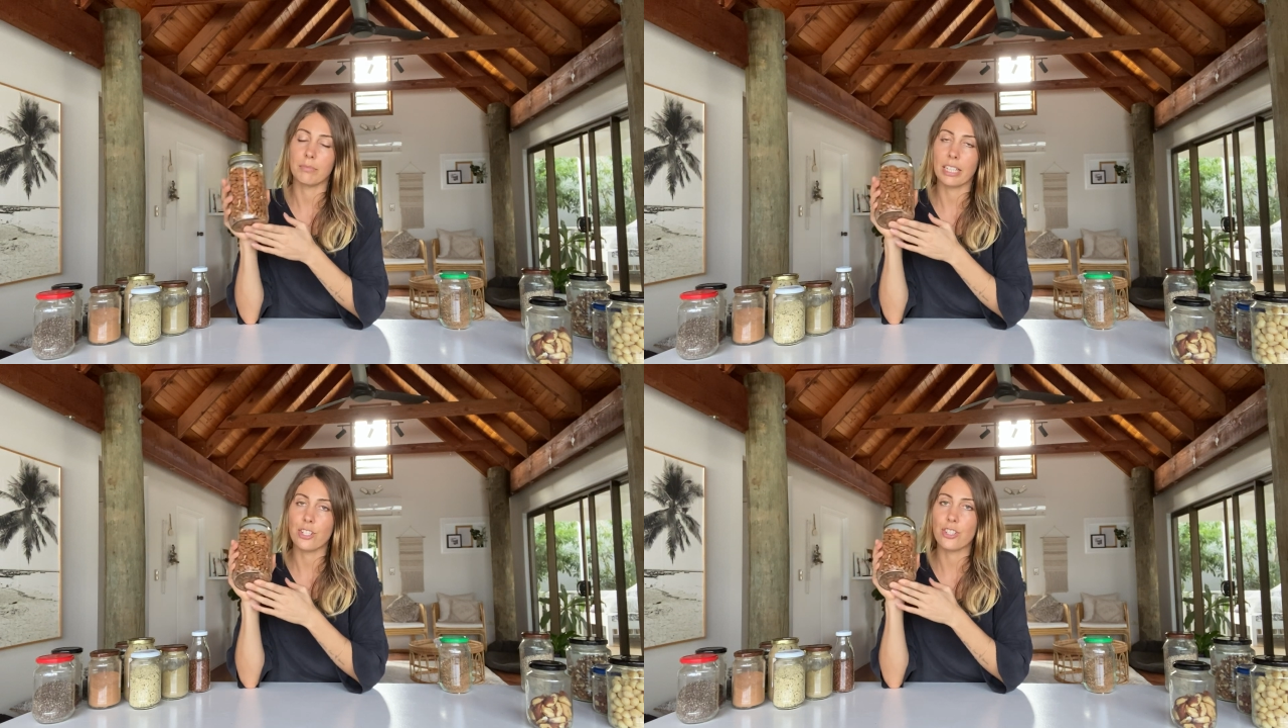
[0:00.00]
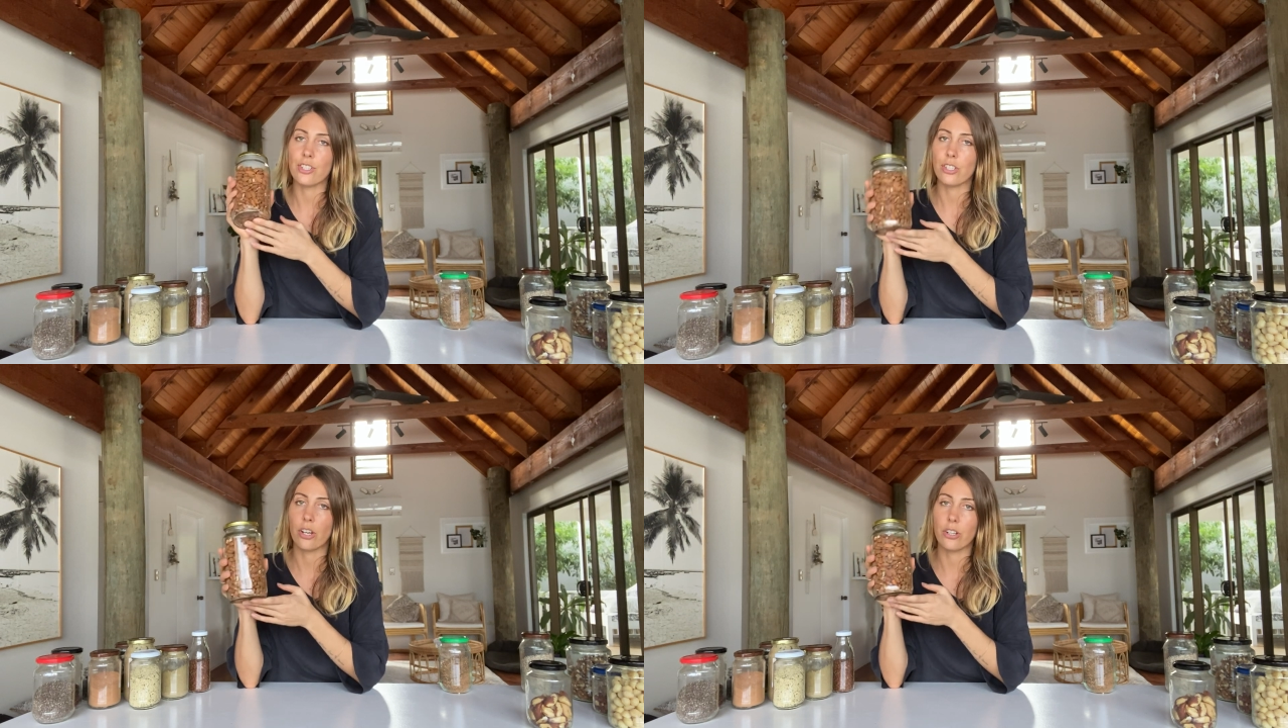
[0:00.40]
They're
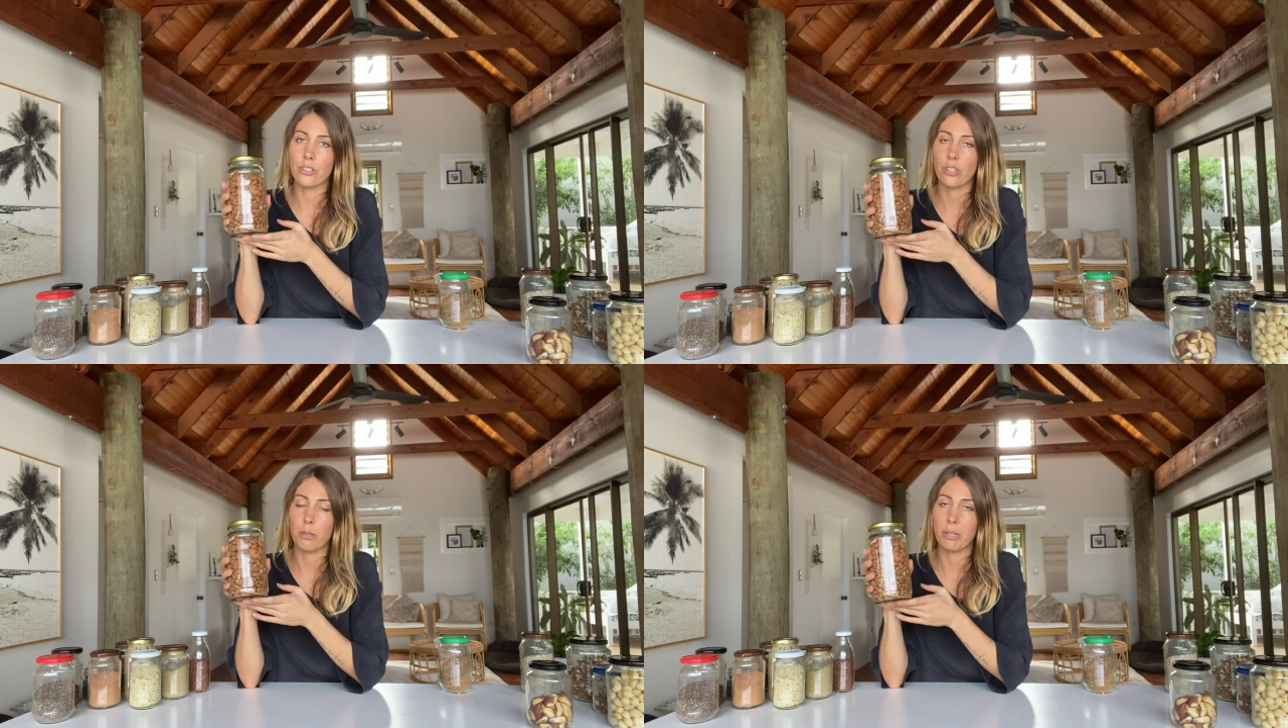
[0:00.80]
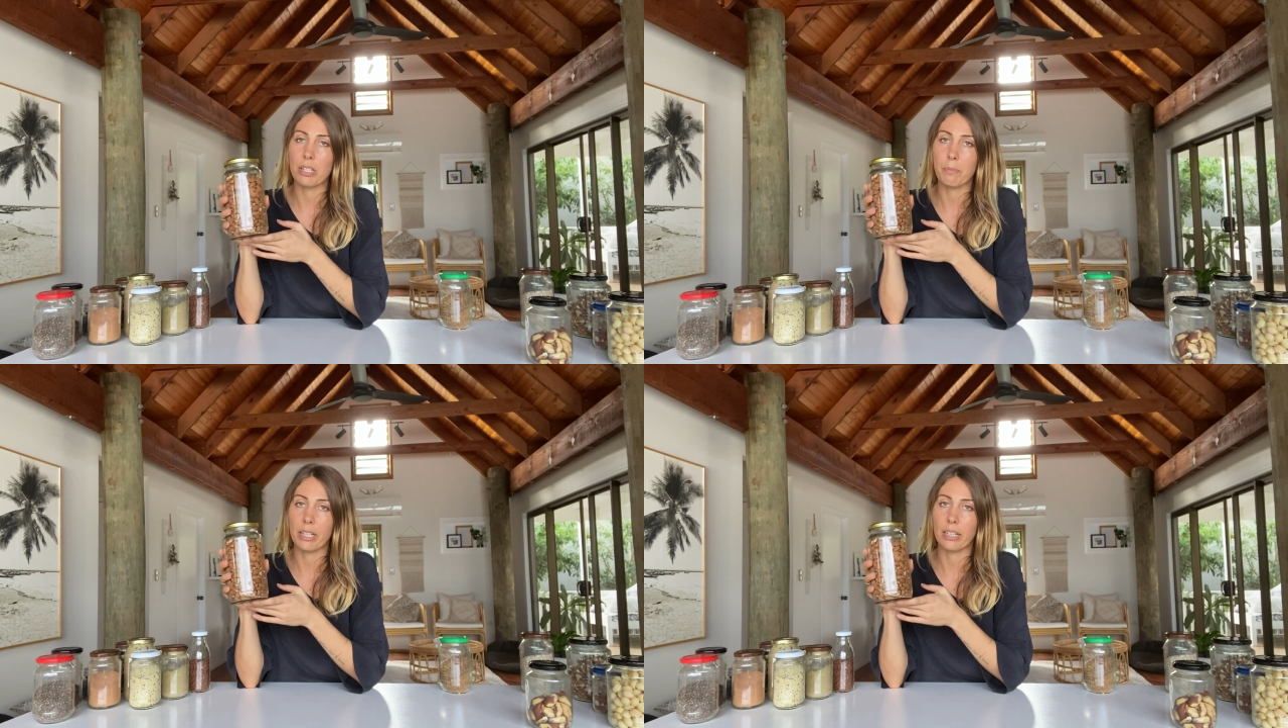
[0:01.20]
just so
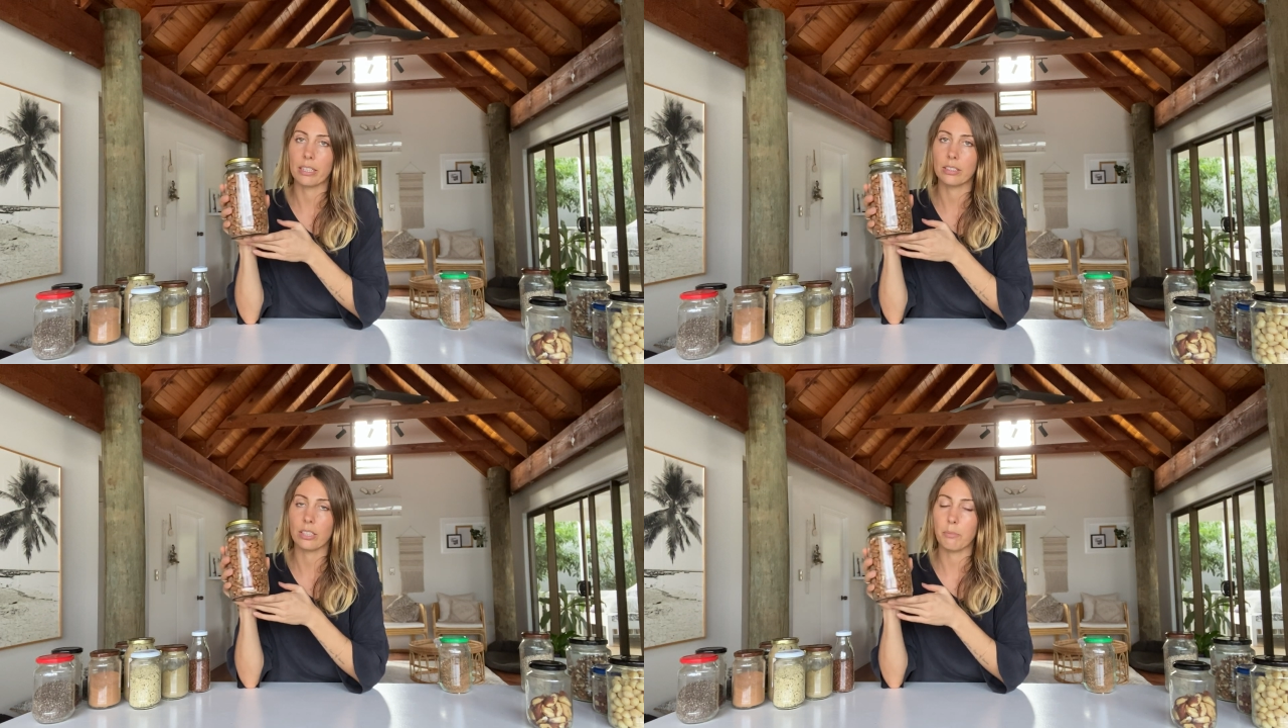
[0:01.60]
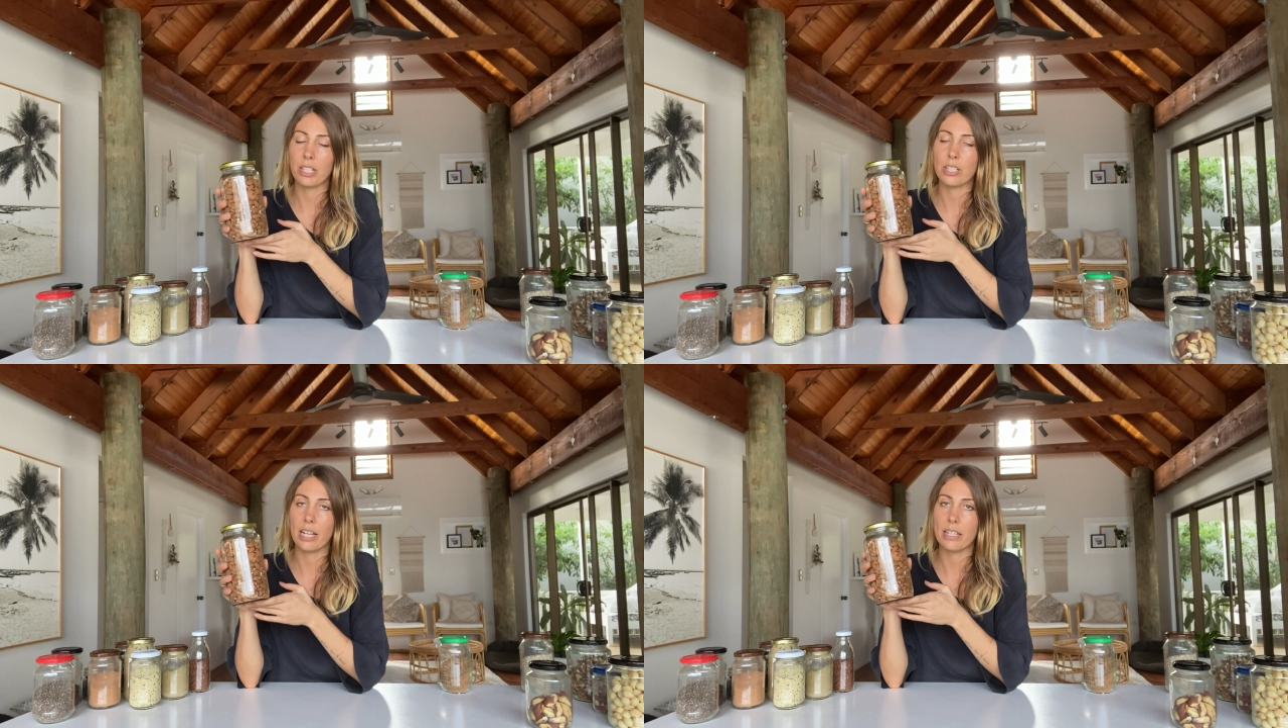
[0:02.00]
much better, so
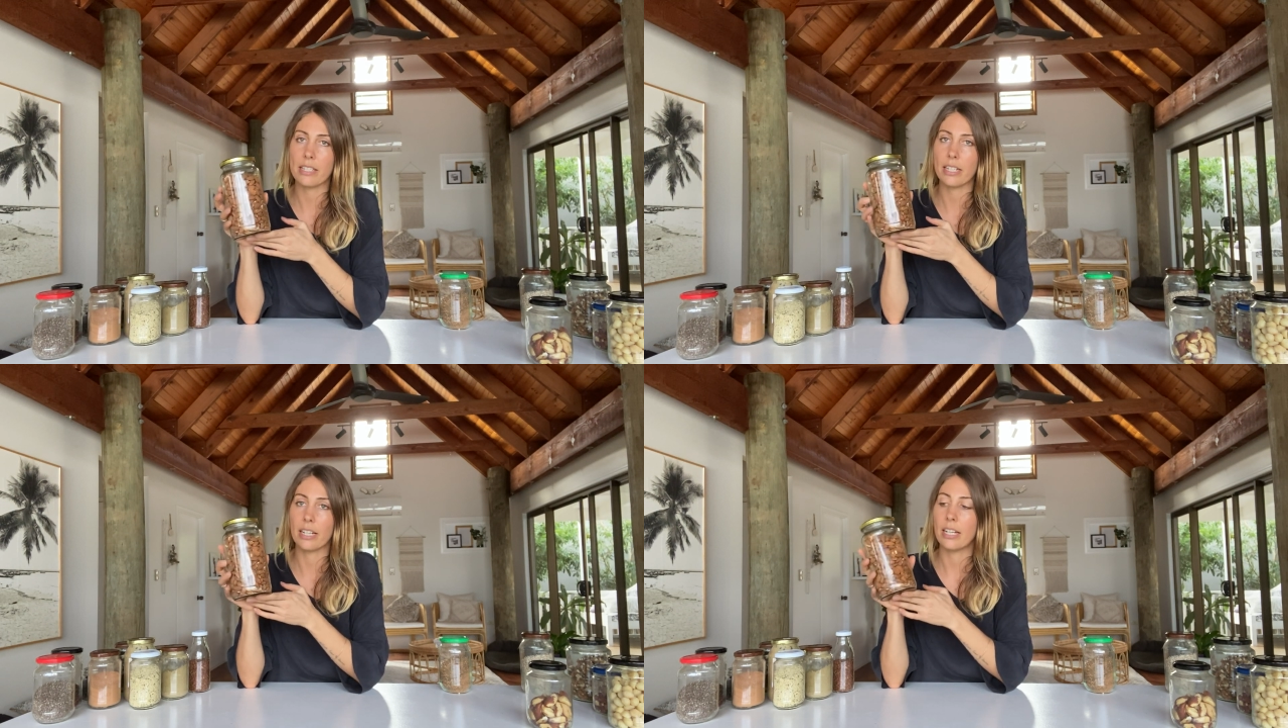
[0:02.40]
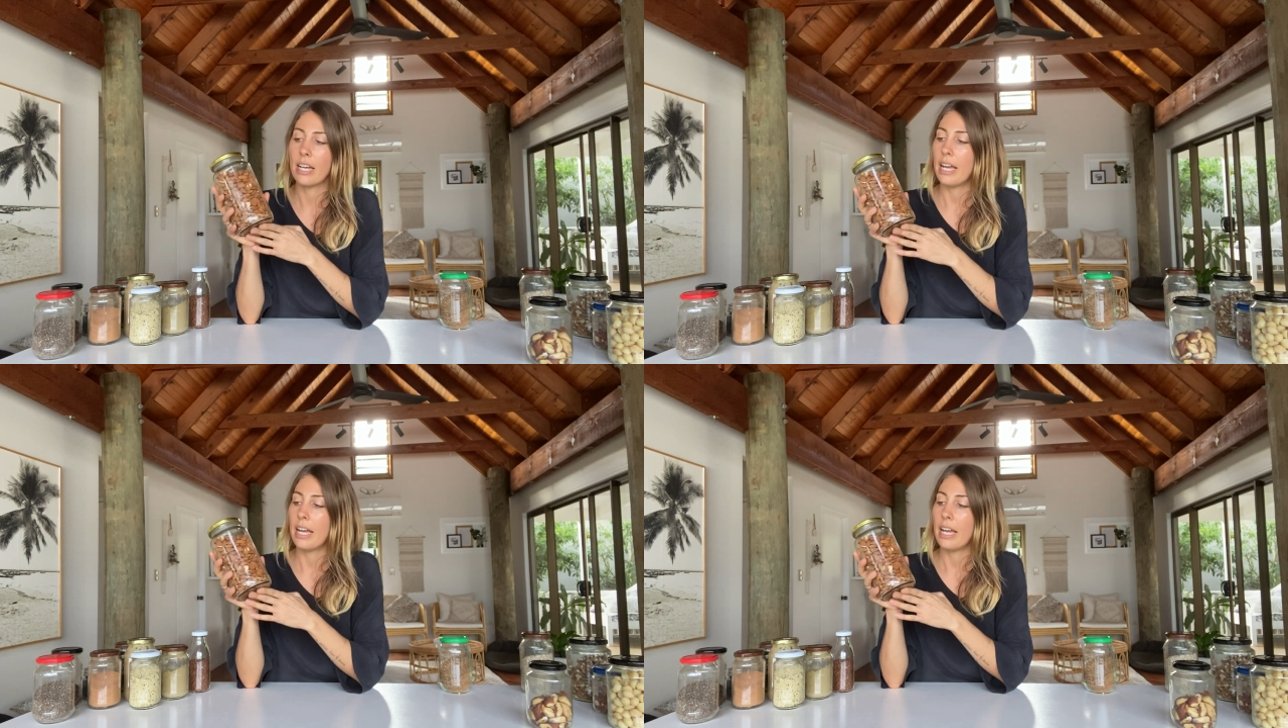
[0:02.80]
much tastier.